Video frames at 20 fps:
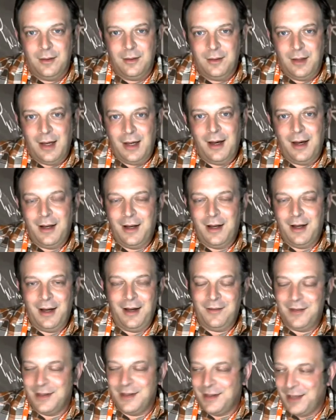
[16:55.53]
Yeah, and I
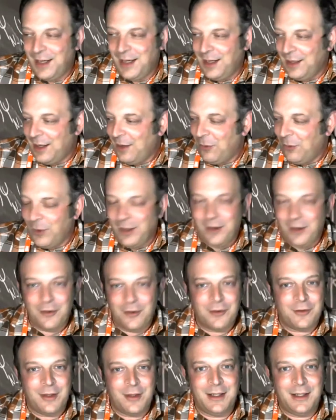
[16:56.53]
have to say that when I
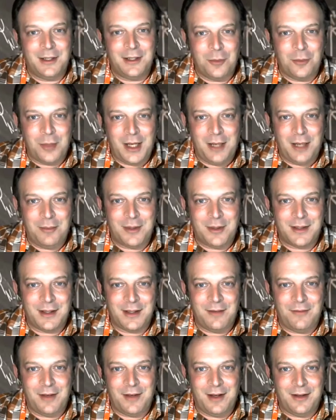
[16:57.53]
was reading your papers, I
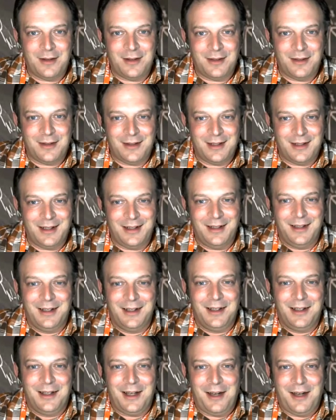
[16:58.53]
found
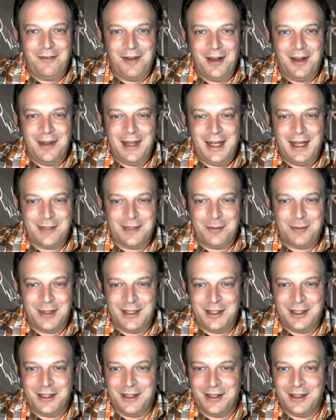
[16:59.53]
the
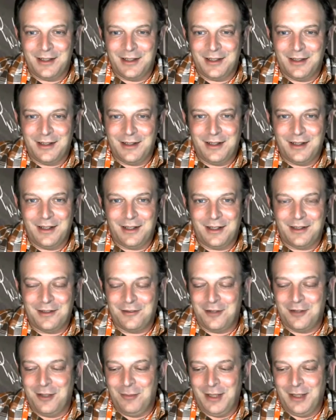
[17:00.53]
exposition
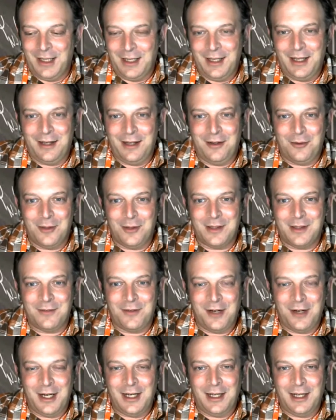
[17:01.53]
extremely clear. It was
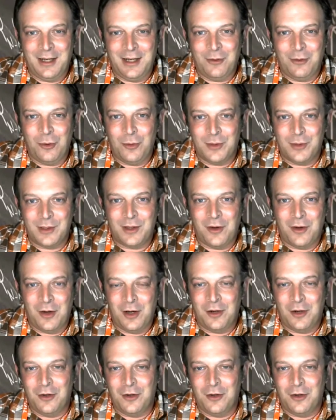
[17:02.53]
very clear what was going